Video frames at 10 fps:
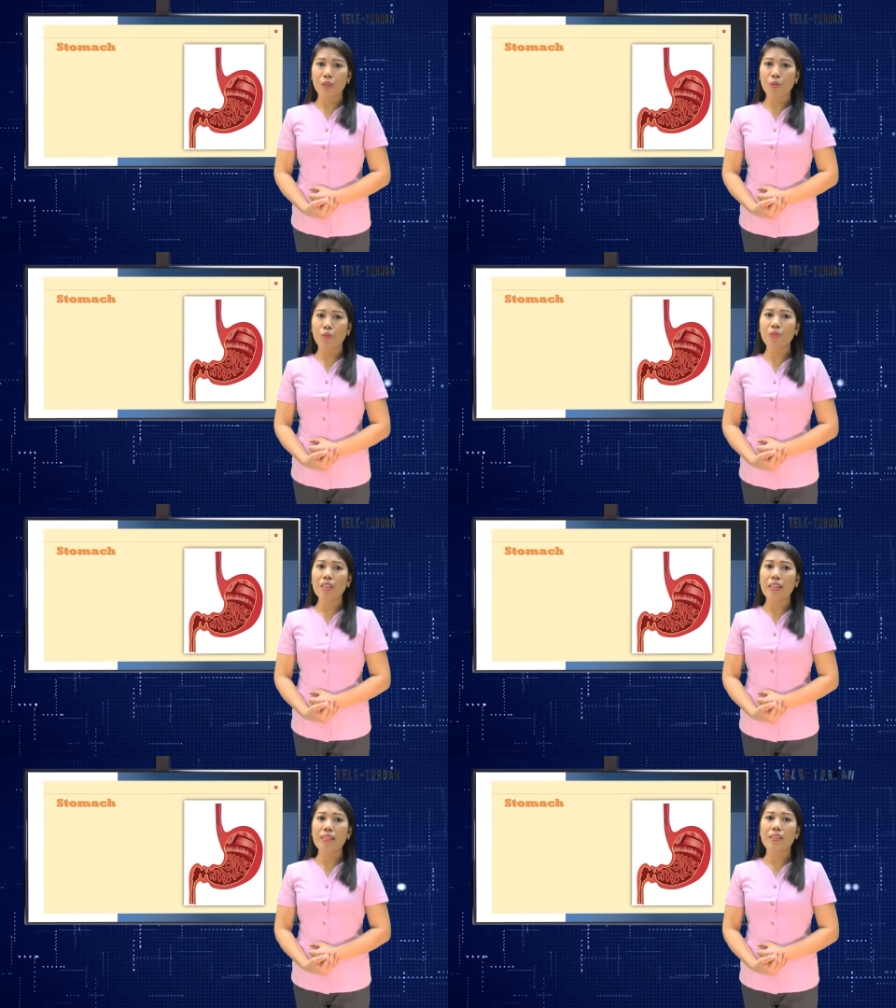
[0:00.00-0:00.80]
into
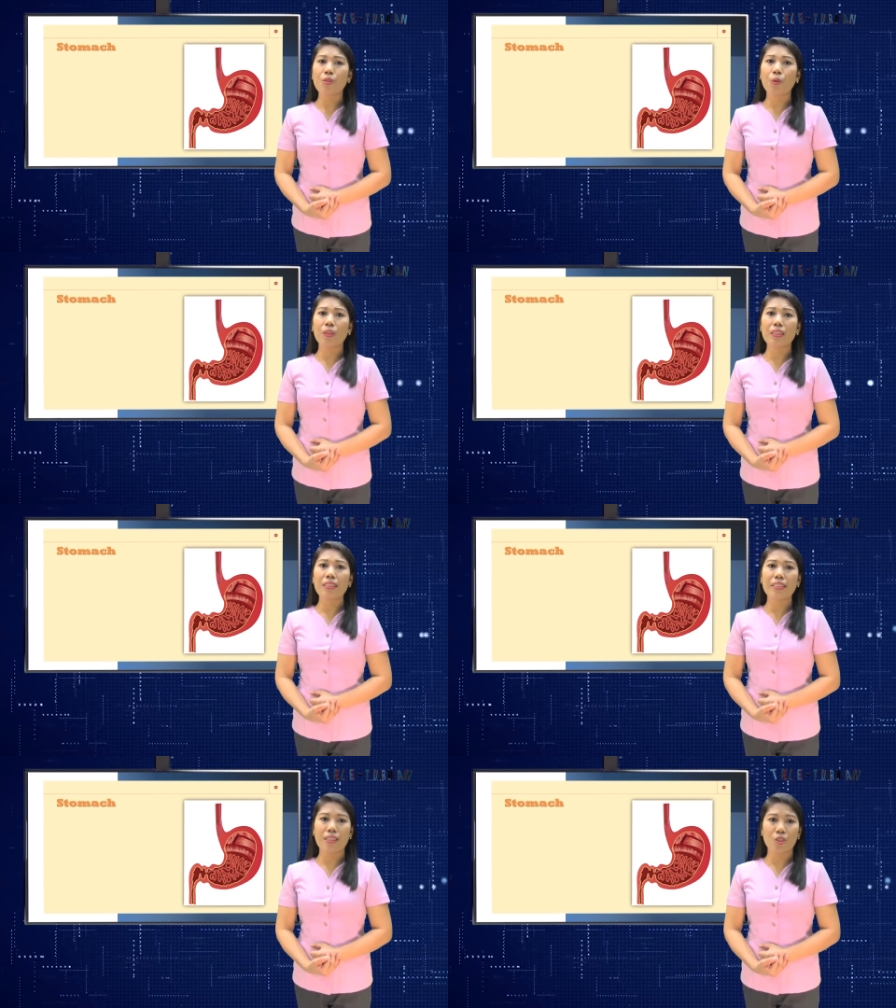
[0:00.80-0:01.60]
nutrients is called
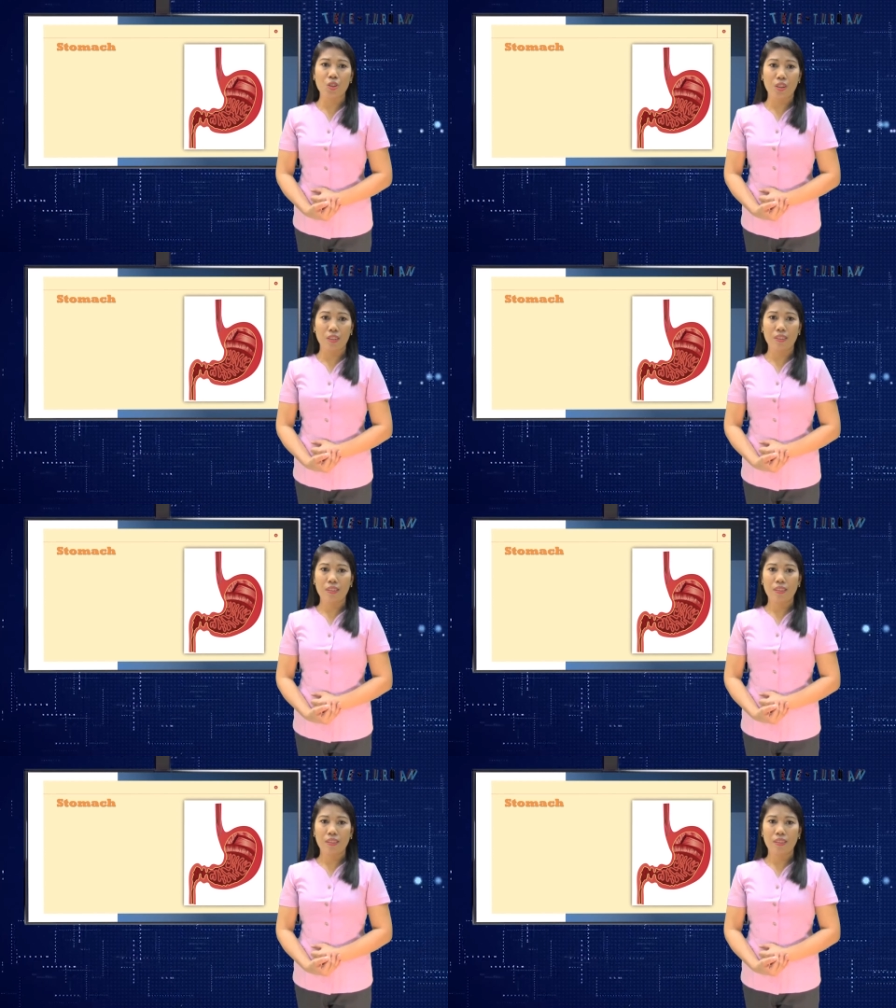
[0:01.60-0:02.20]
digestion.